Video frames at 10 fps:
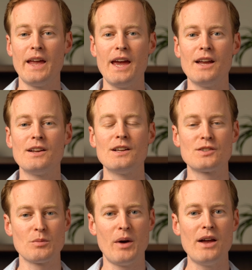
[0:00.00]
and
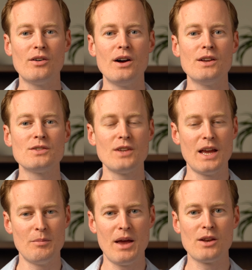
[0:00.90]
its bylaws
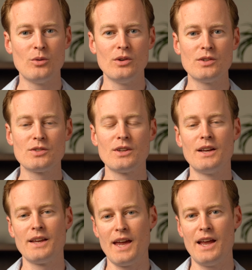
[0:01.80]
and manuals
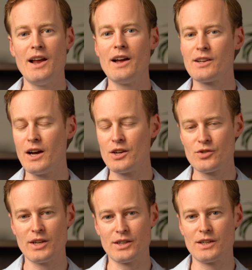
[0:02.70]
cannot
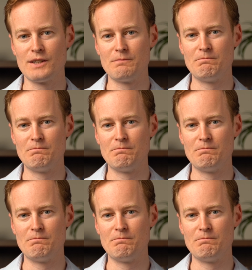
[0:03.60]
contradict it.